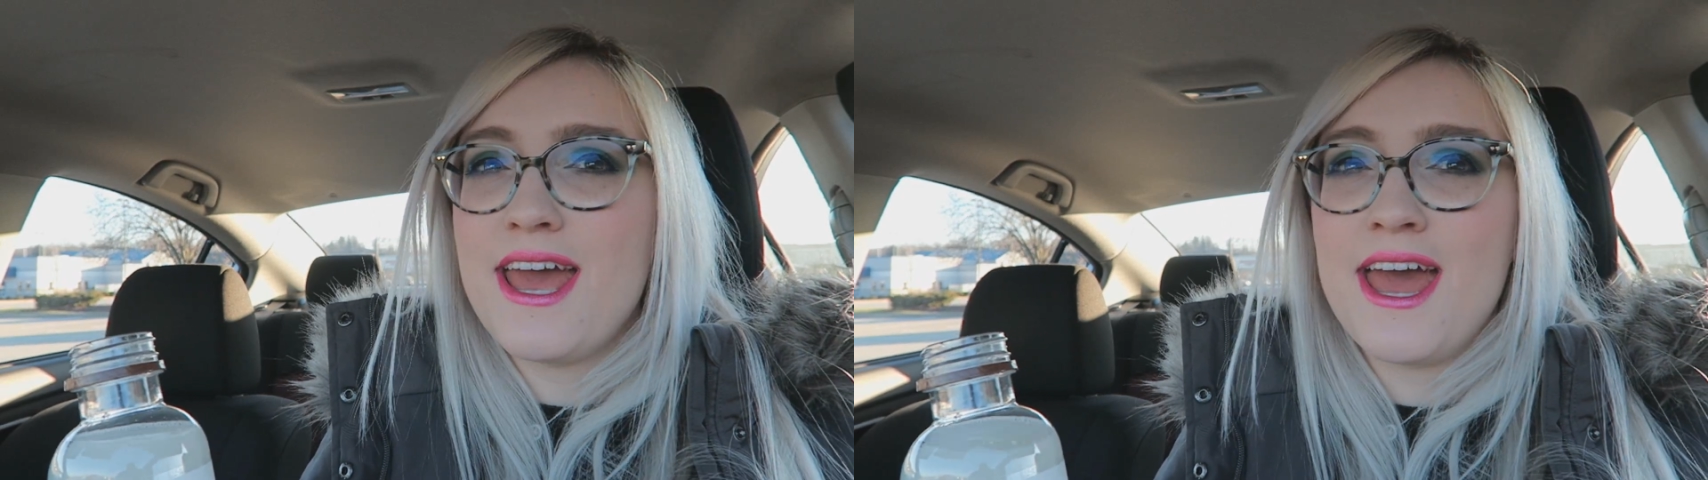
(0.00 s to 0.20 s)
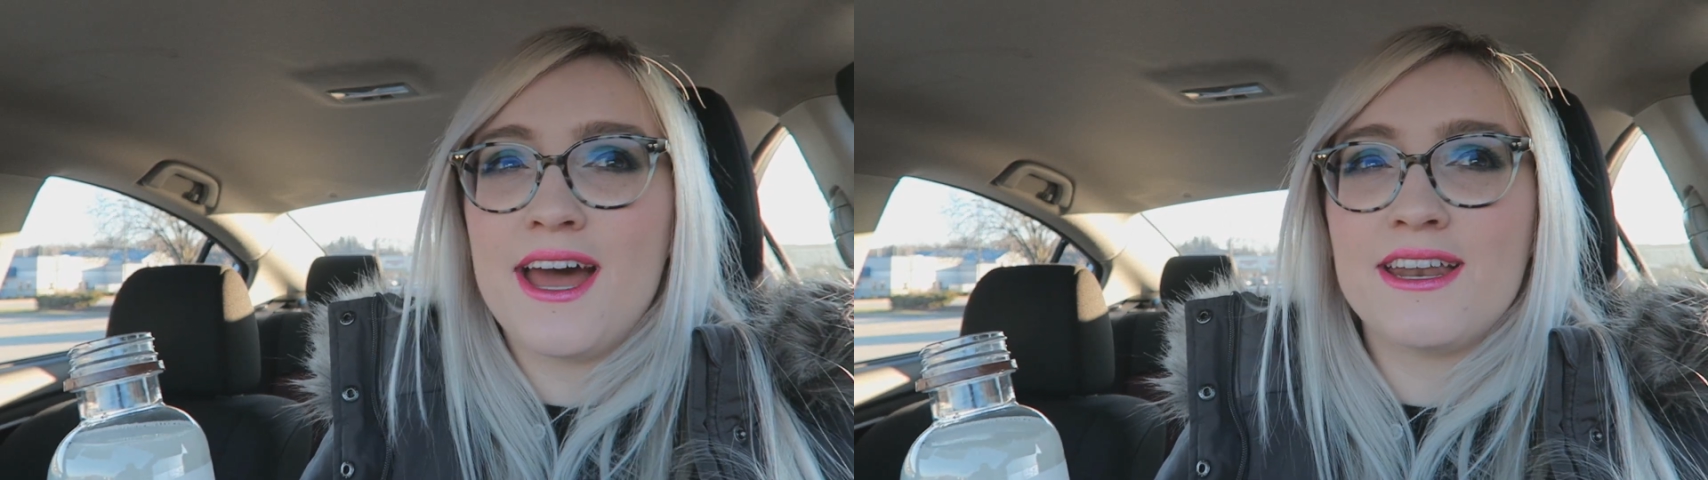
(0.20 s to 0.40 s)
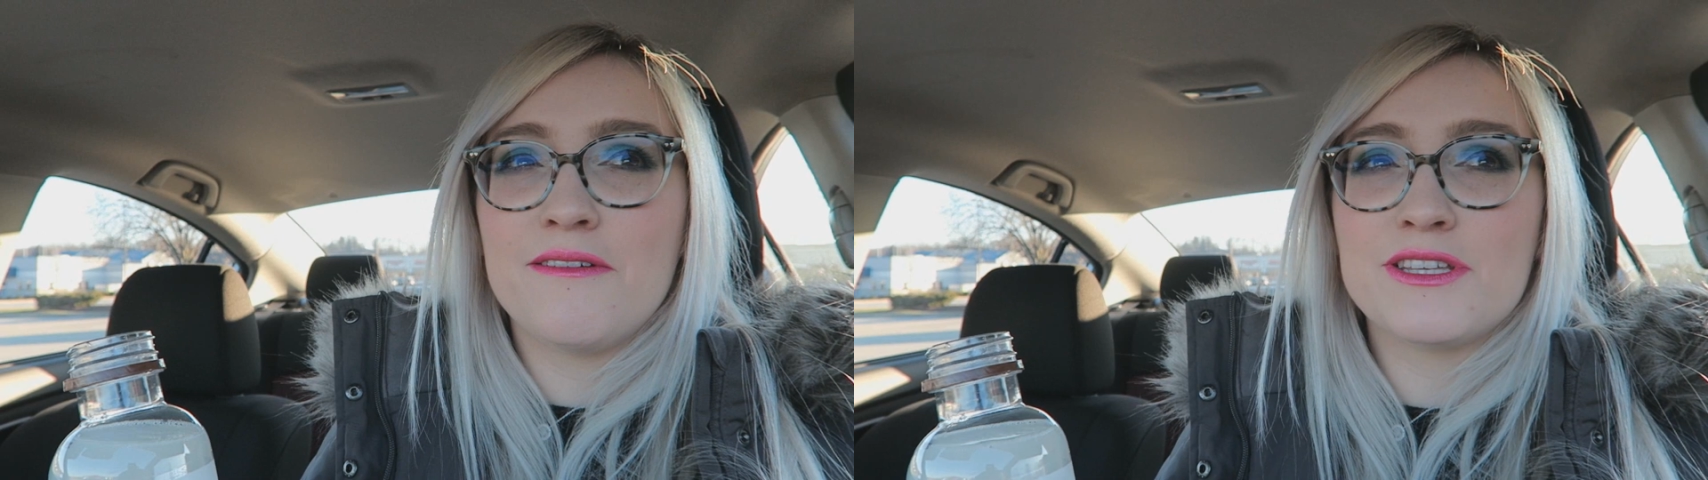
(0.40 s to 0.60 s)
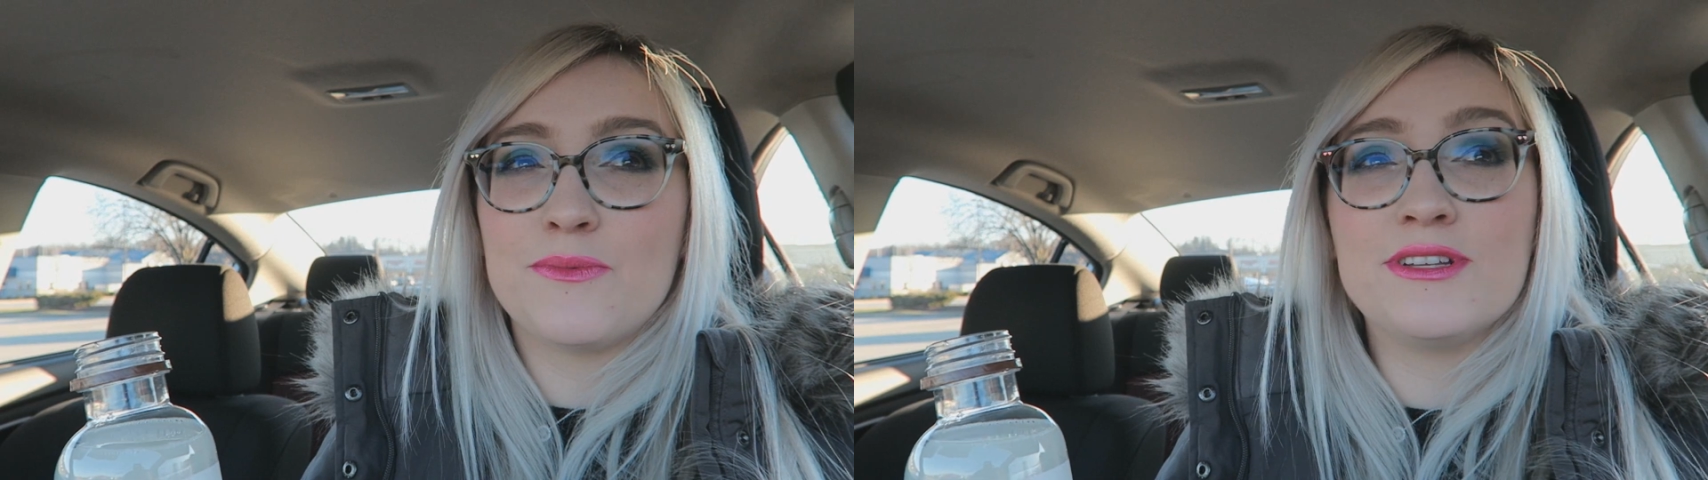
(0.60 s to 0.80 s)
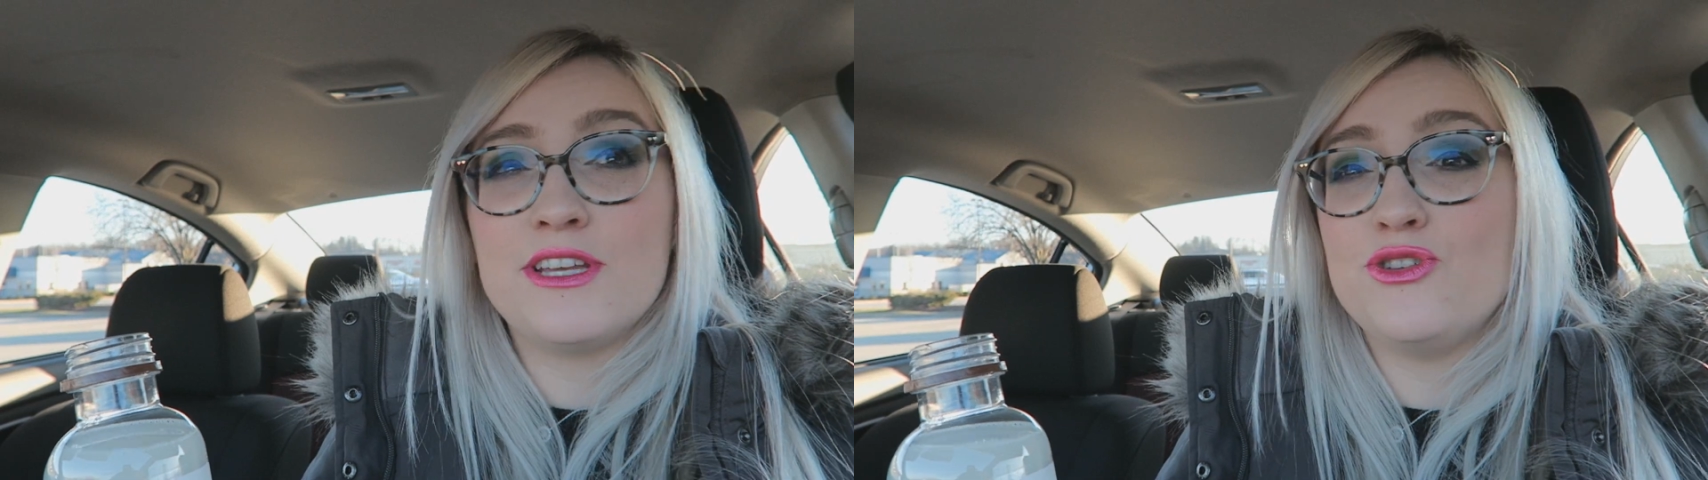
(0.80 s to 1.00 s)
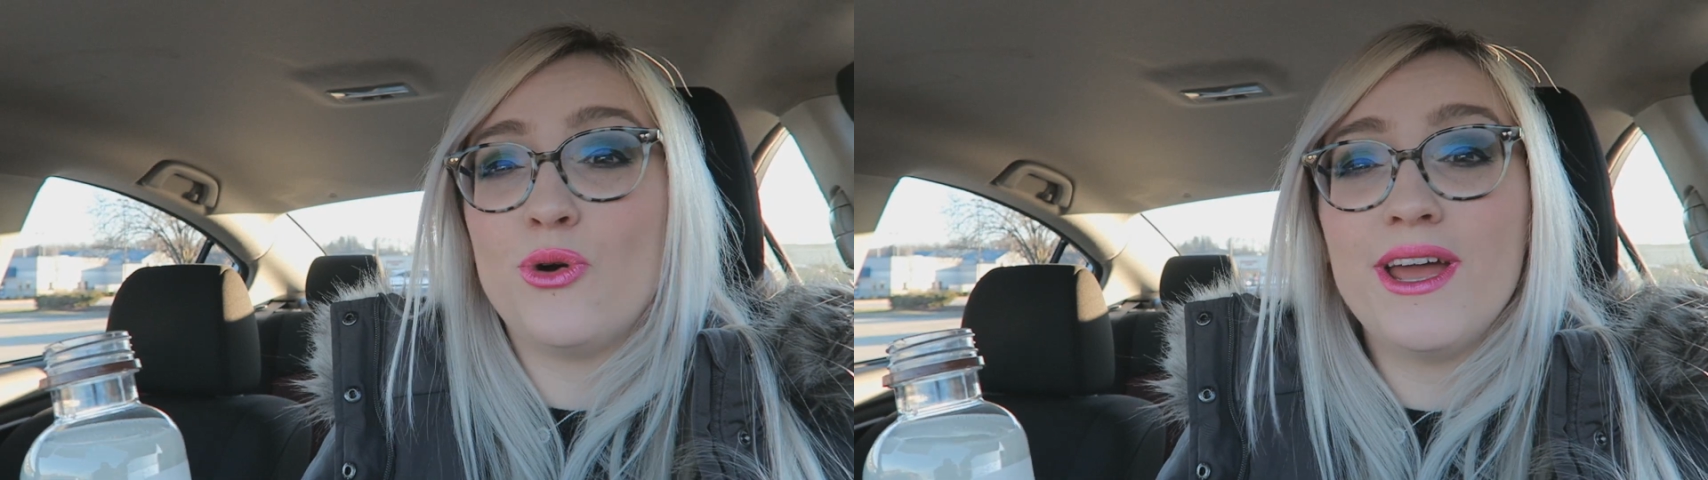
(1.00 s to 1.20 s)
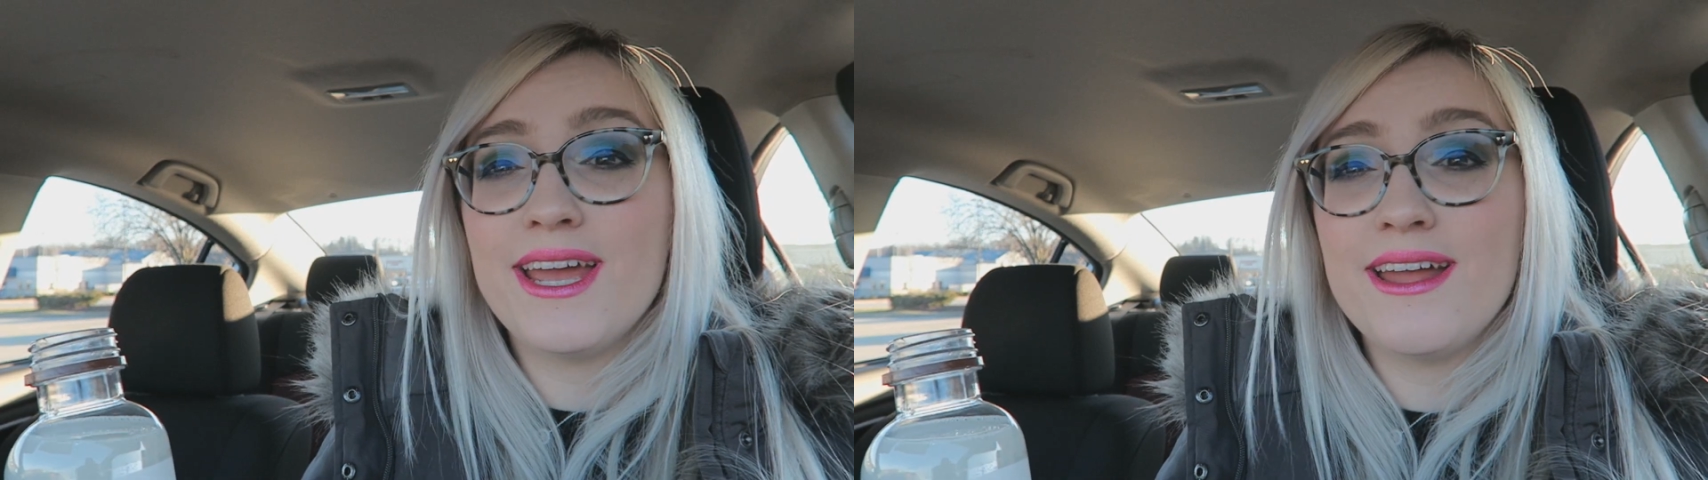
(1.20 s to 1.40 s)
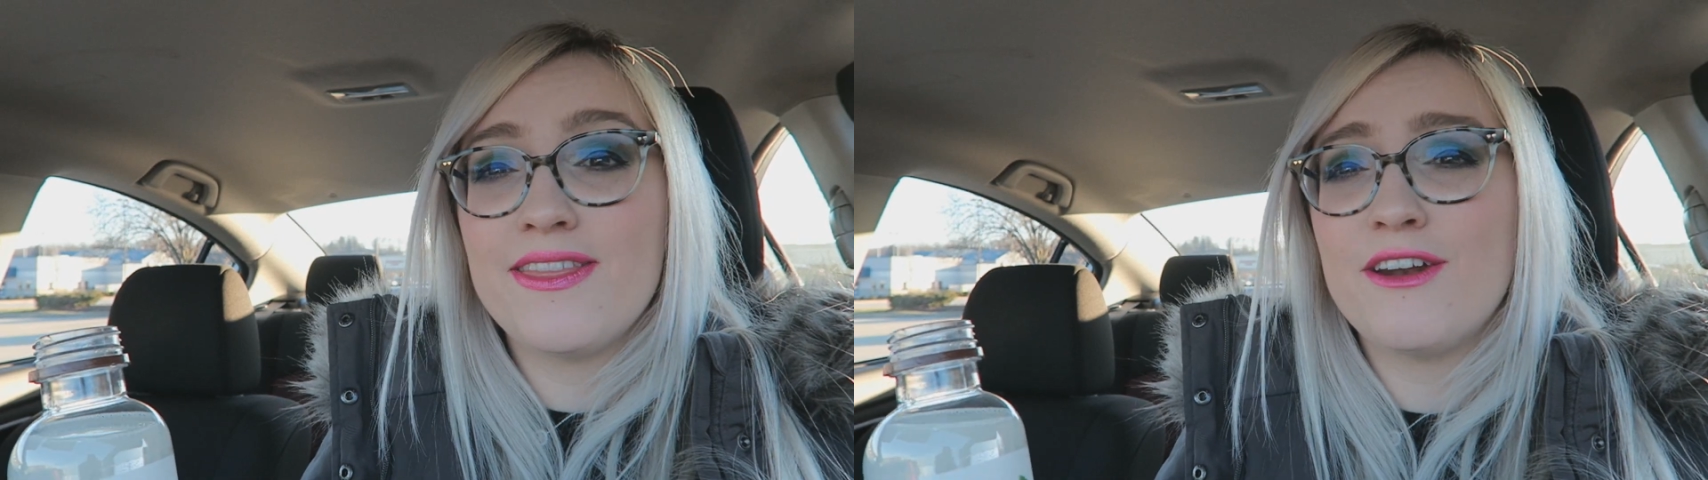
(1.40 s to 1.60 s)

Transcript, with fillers: and if someone's enjoying it,